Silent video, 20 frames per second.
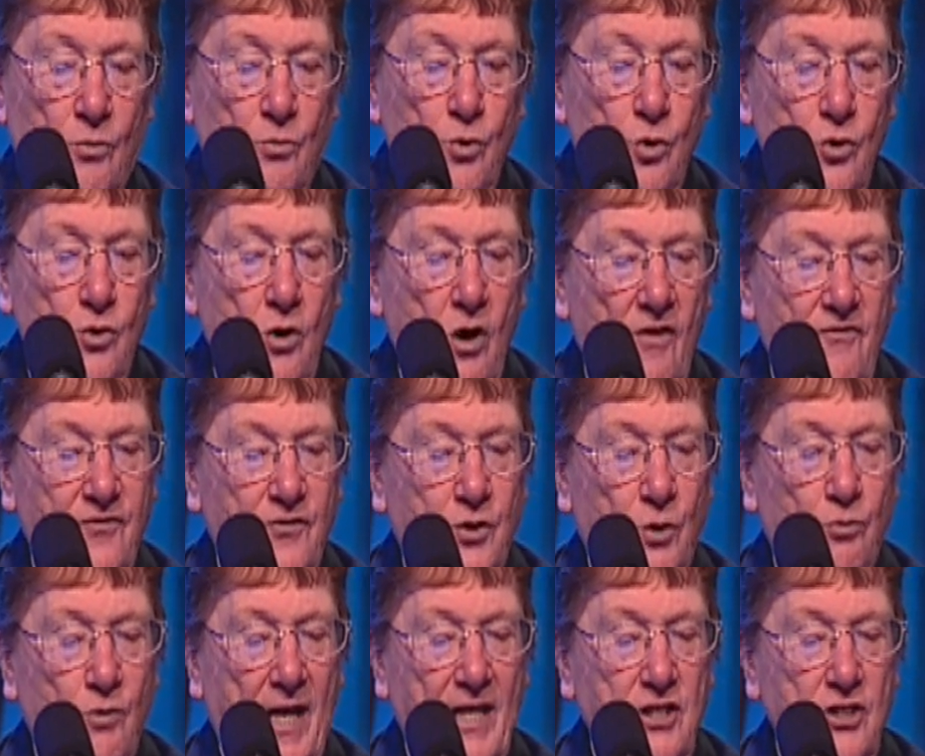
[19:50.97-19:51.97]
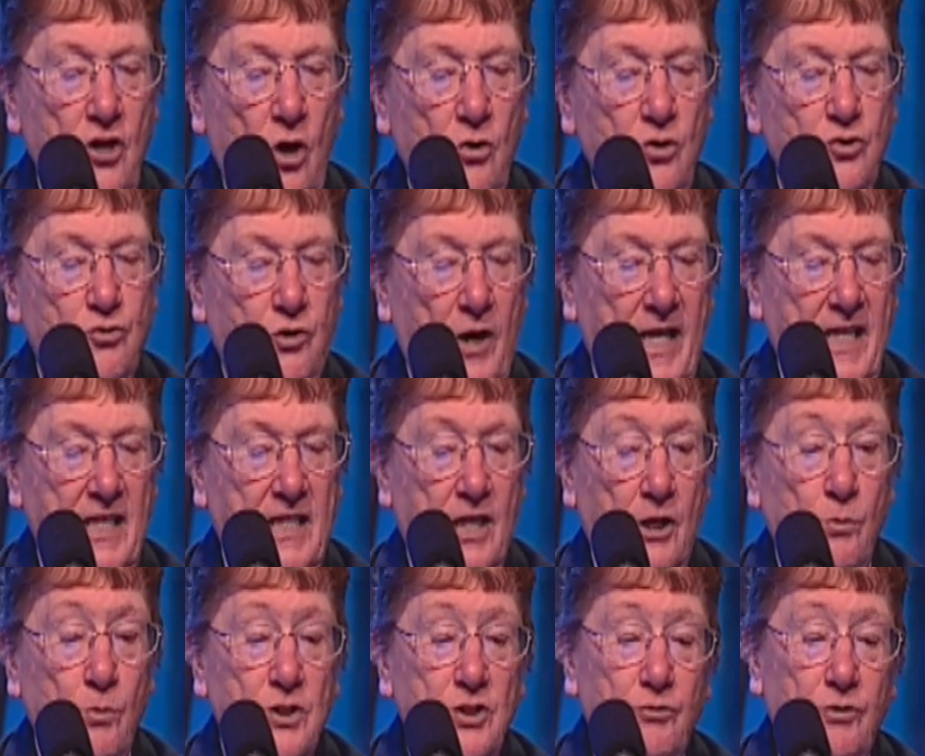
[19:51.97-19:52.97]
Rudolph the Red-Nosed
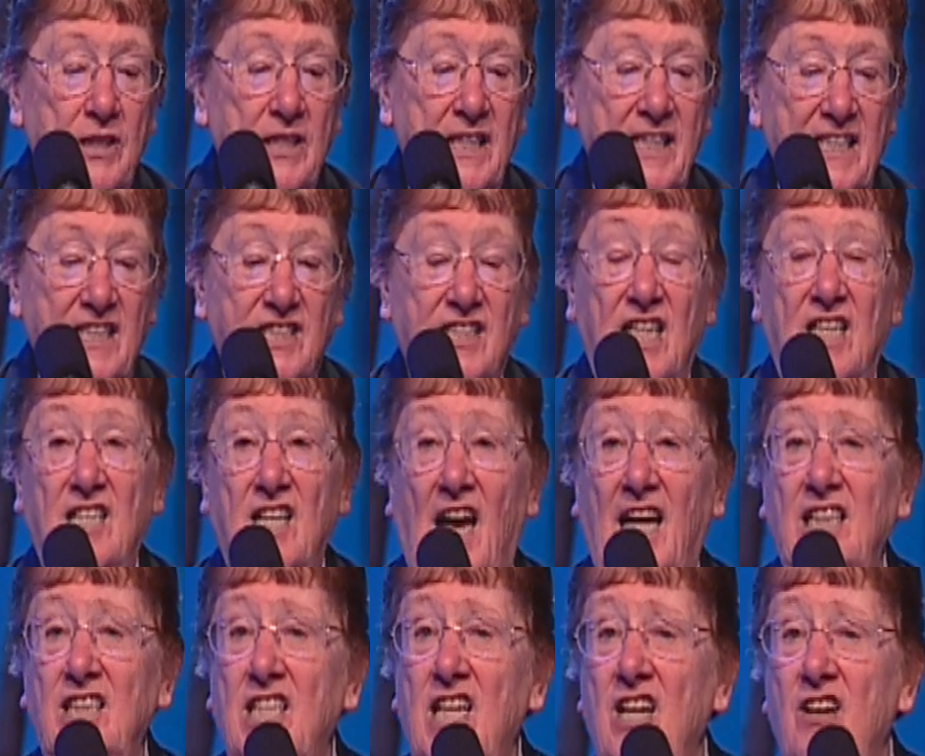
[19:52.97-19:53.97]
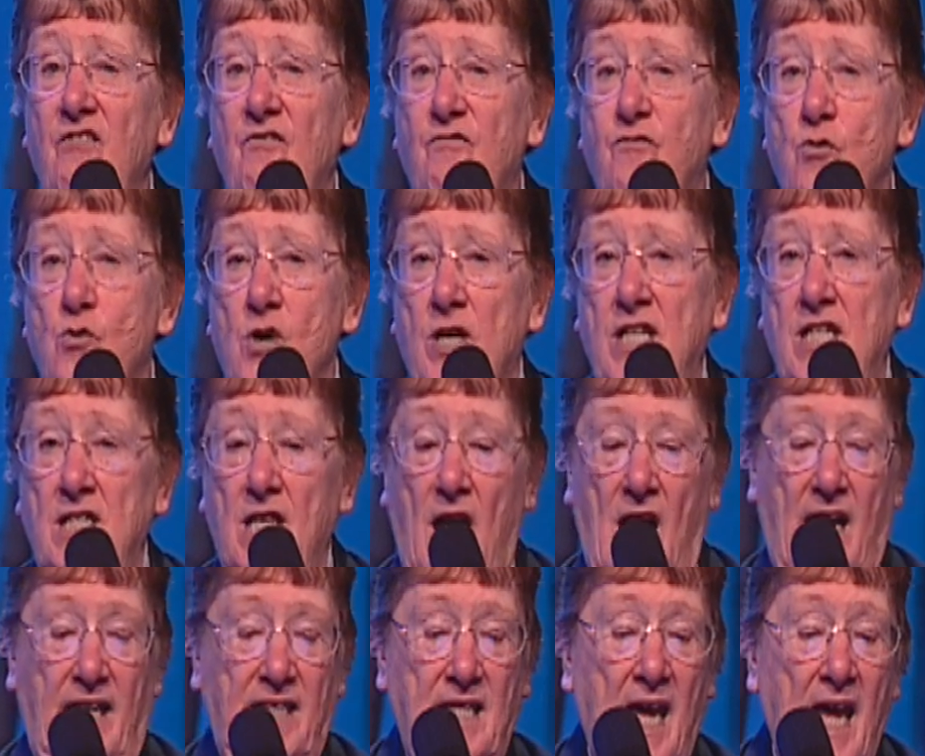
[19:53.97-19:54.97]
Reindeer was released in
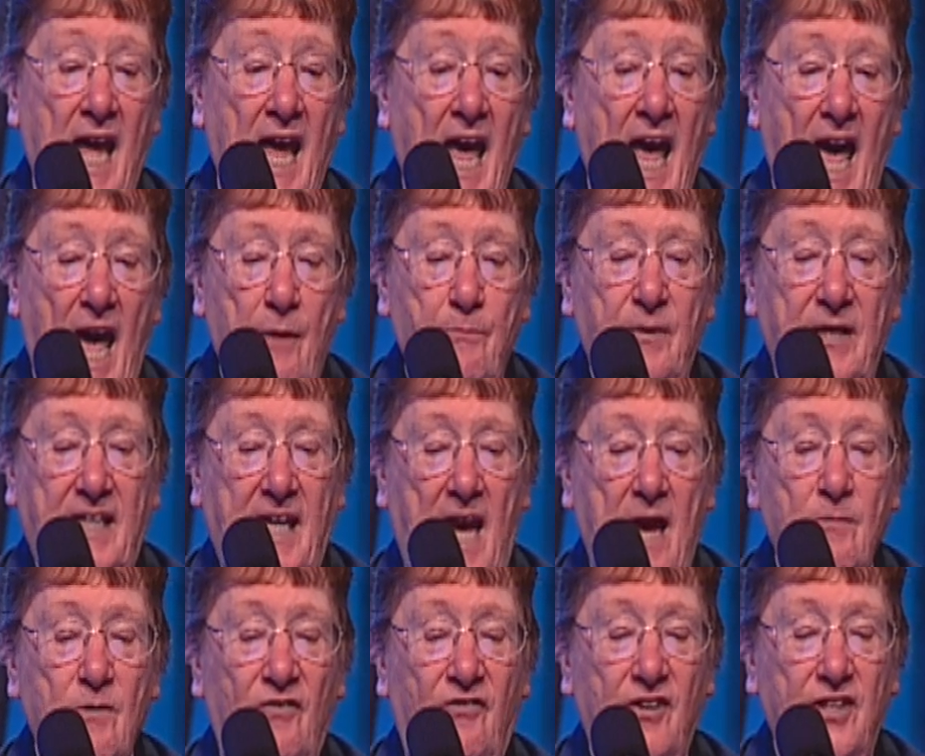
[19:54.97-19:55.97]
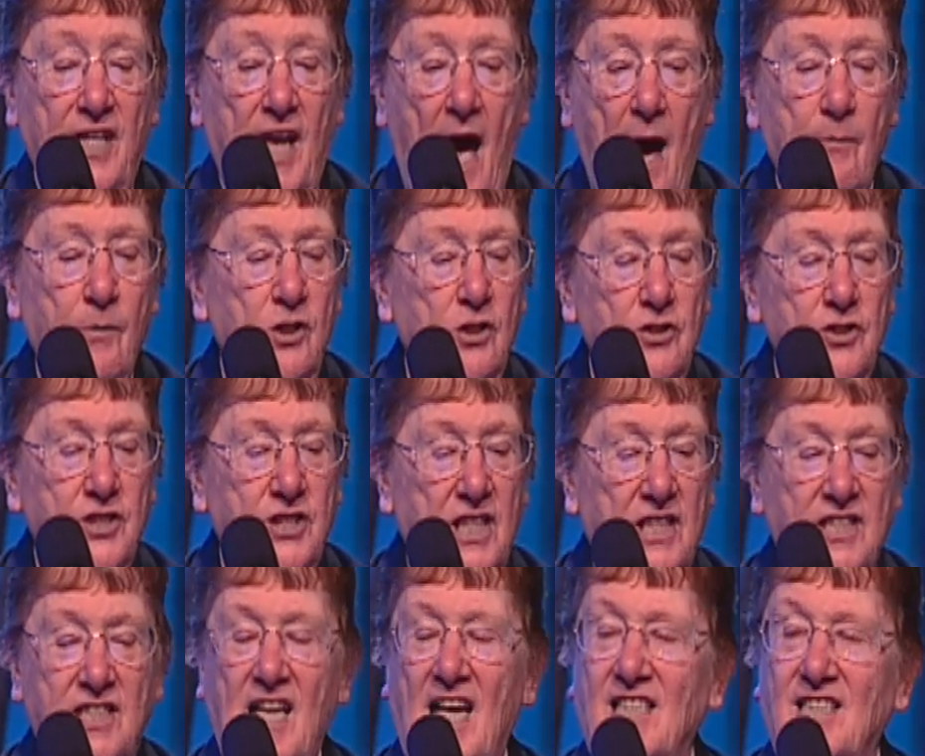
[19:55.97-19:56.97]
1949 and became a phenomenal
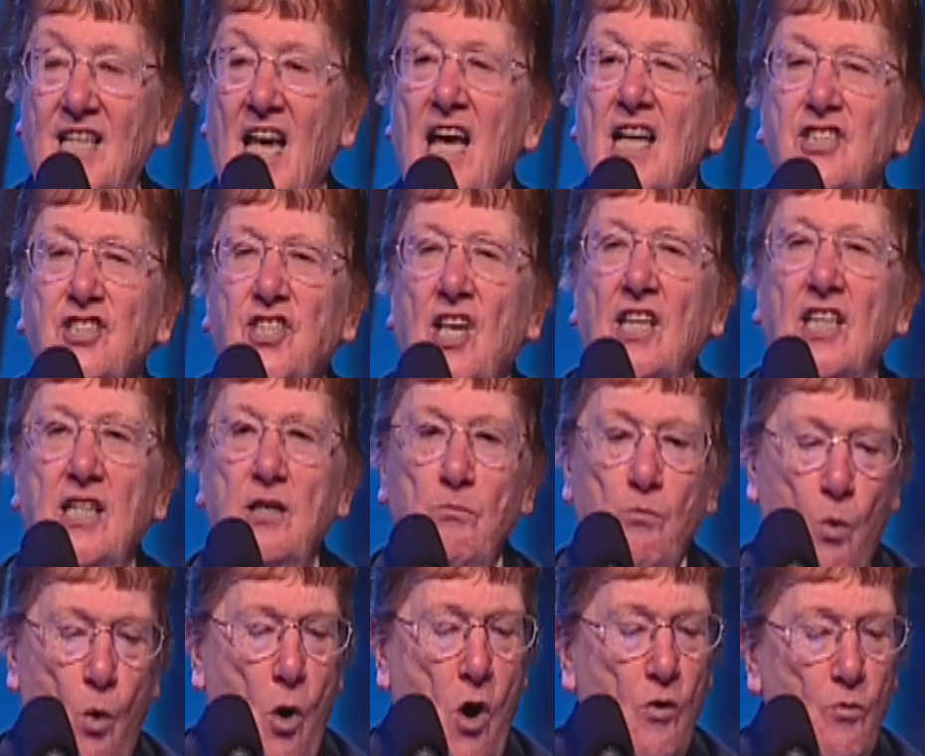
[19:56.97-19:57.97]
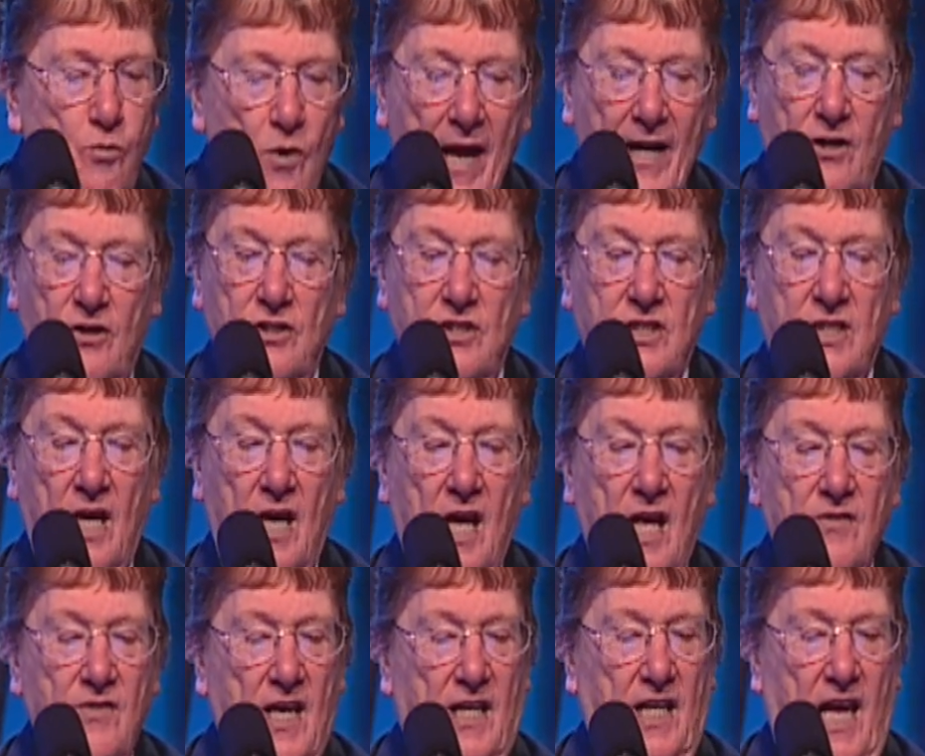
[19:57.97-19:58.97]
success, selling more records
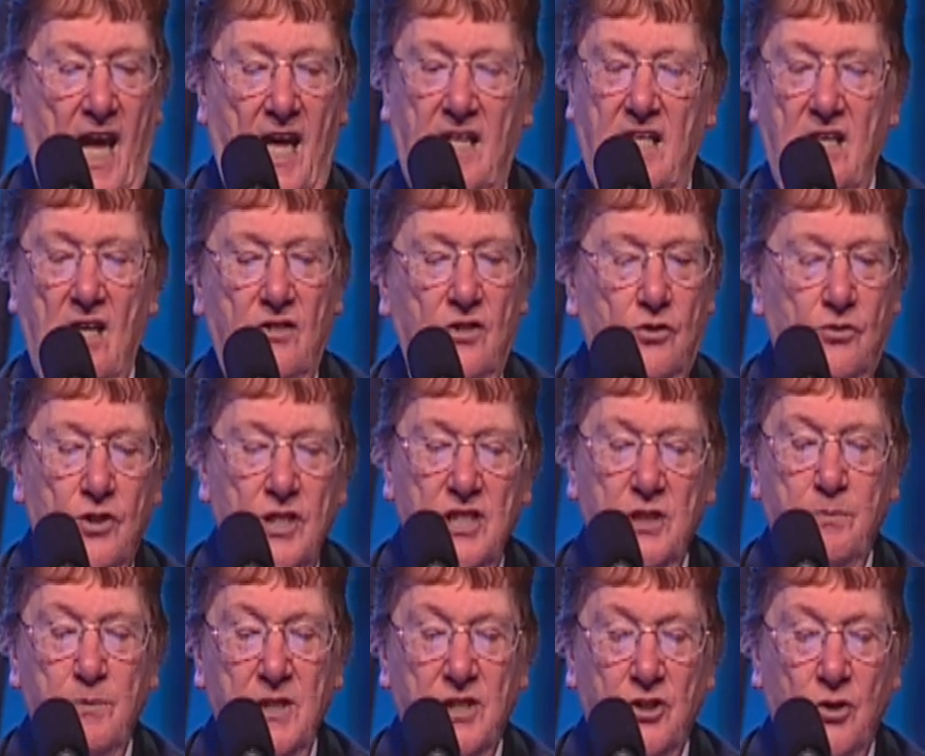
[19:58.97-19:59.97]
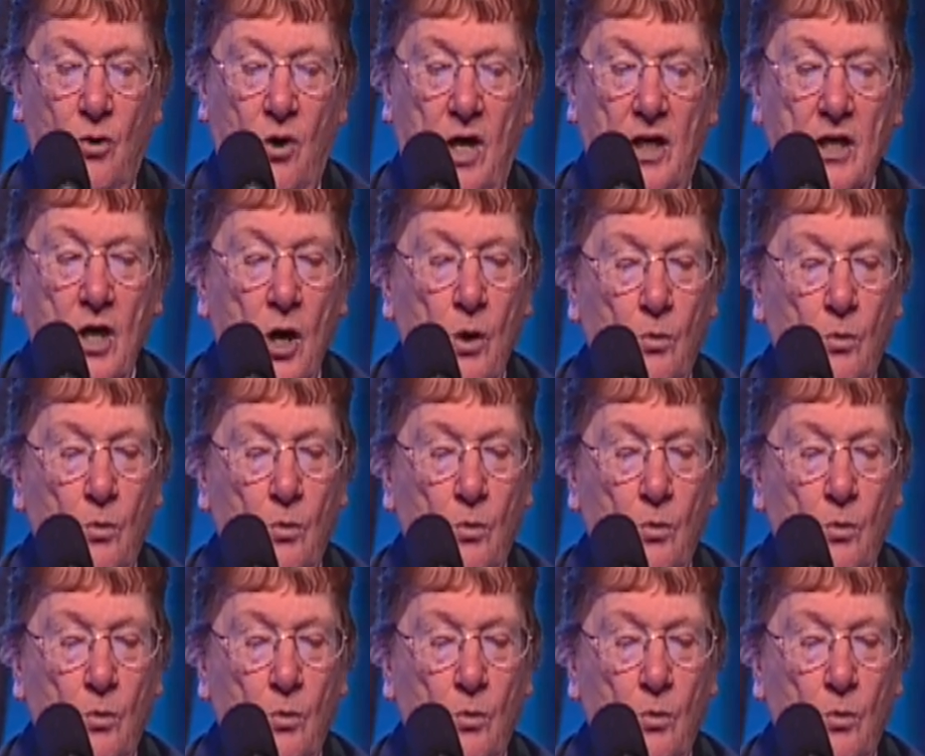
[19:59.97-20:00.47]
than any other Christmas song